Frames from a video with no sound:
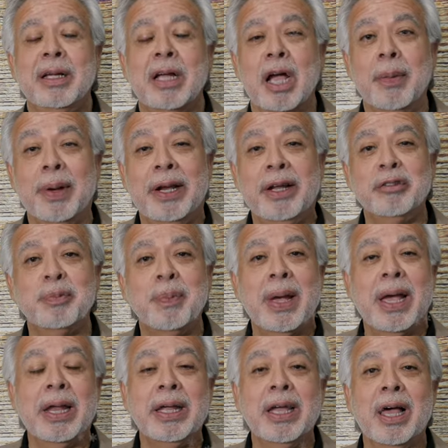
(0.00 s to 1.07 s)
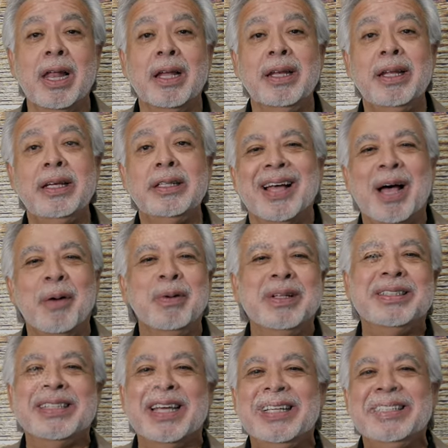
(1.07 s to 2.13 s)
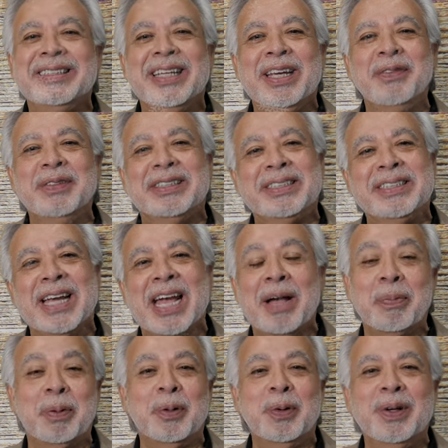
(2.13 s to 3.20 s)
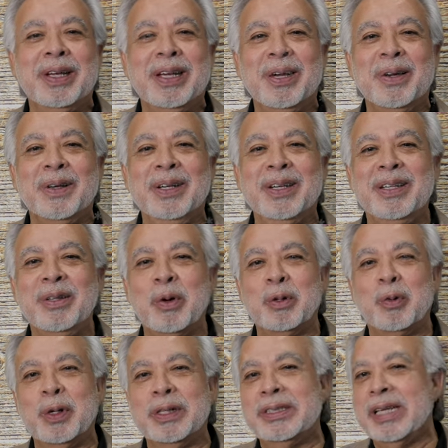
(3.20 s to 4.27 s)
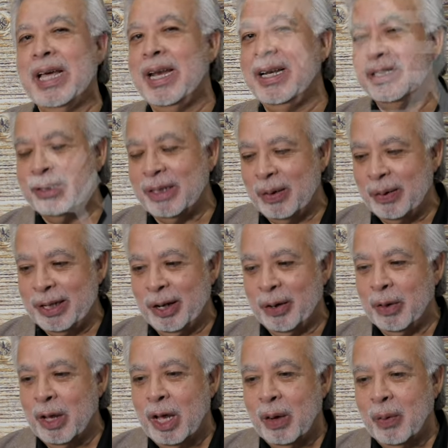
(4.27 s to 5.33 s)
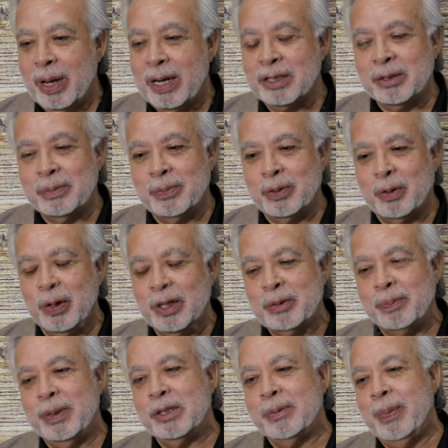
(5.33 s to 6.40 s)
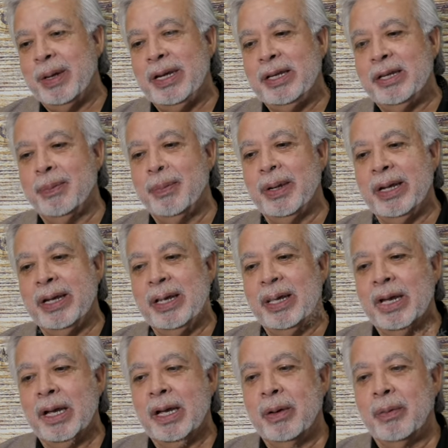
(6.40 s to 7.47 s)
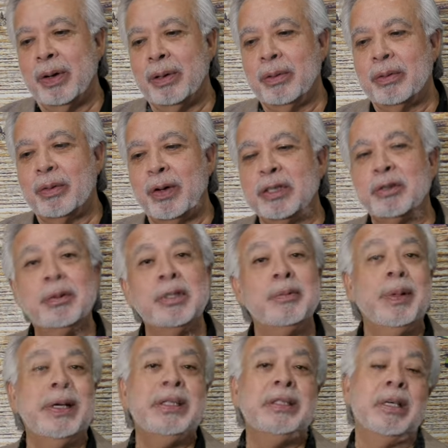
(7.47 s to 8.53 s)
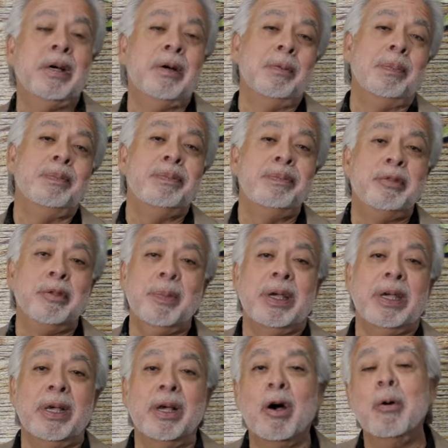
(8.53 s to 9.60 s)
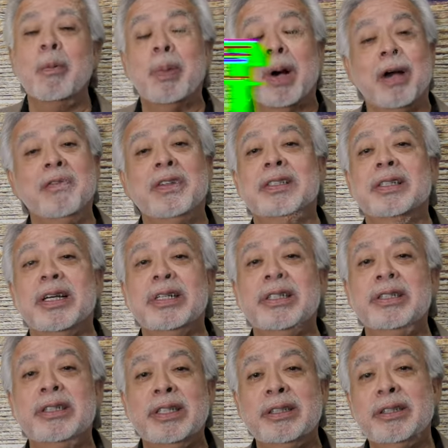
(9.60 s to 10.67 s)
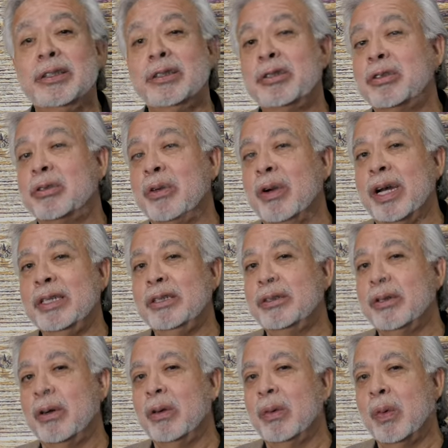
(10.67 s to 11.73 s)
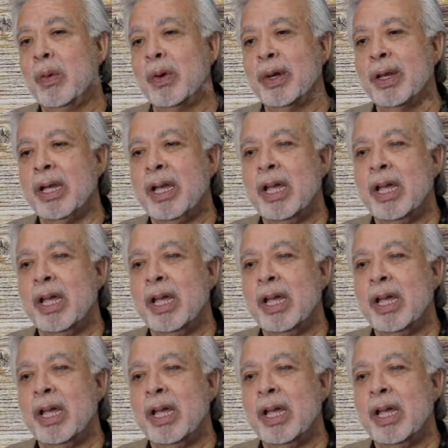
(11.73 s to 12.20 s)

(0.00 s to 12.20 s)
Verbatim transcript: Hi, my name is Manny Alaniz. I'm with St. Stephen's Chapel here in Northwest San Antonio. What does Christmas mean to me? Well, Christmas means hope to me. Hope, obviously, in Jesus Christ our Lord.